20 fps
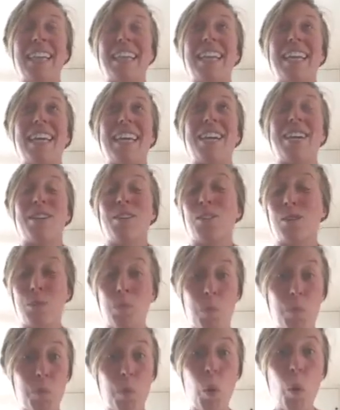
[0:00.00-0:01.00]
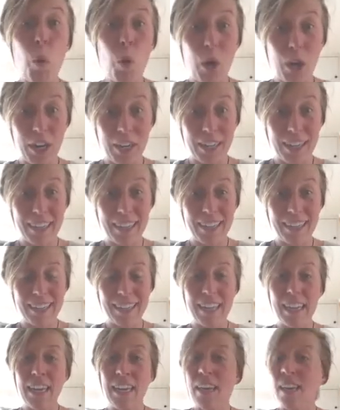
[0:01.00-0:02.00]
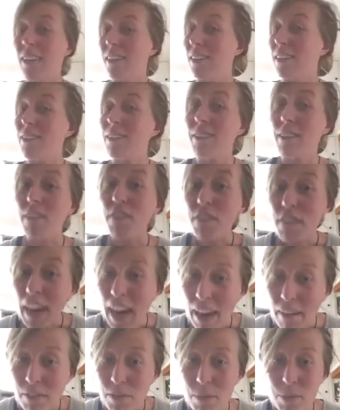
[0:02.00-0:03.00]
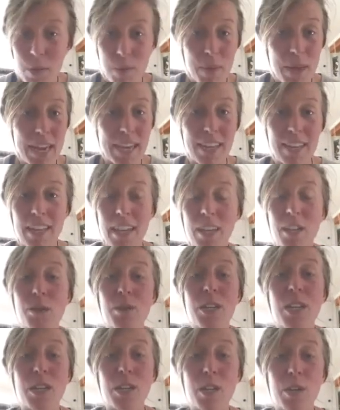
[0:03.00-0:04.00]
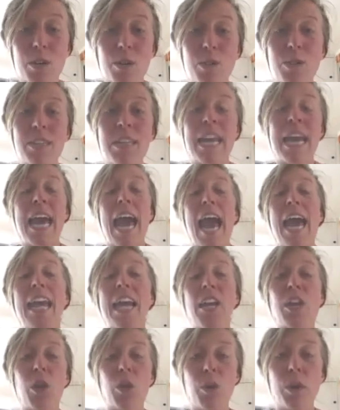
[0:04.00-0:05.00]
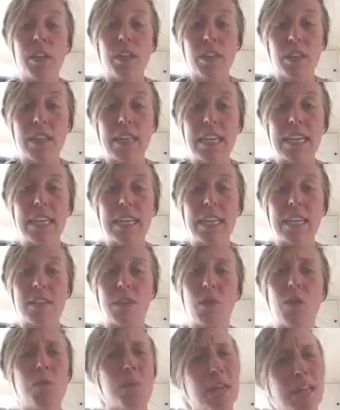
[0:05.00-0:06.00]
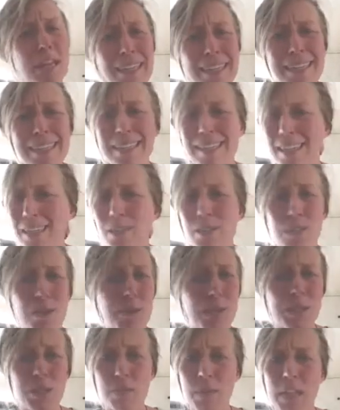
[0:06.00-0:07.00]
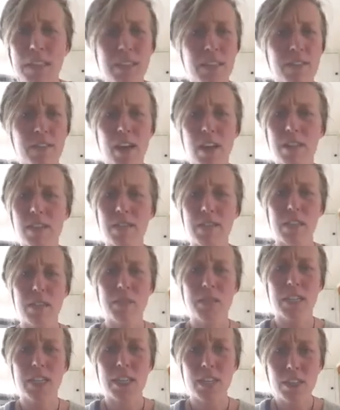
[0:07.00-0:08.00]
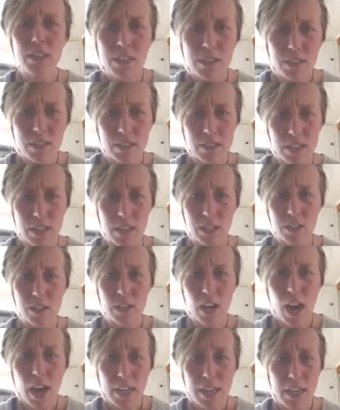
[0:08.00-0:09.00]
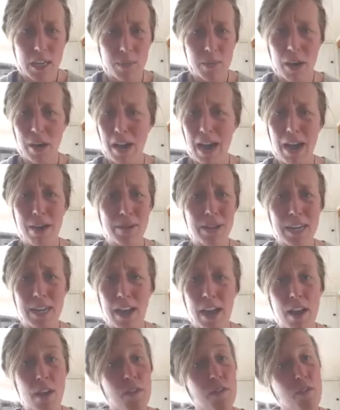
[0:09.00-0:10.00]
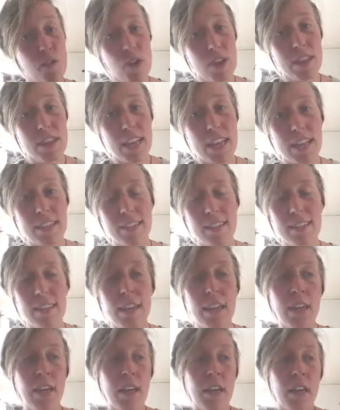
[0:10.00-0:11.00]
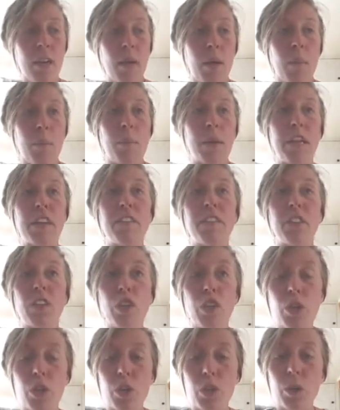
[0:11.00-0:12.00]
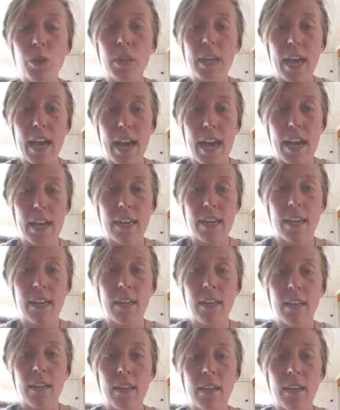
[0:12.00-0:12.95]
there's pork, there's the fat from the bacon that you can use. And I know what you're thinking is, oh my goodness, that's so expensive, all of these materials that you're talking about. How can I afford this? But if you can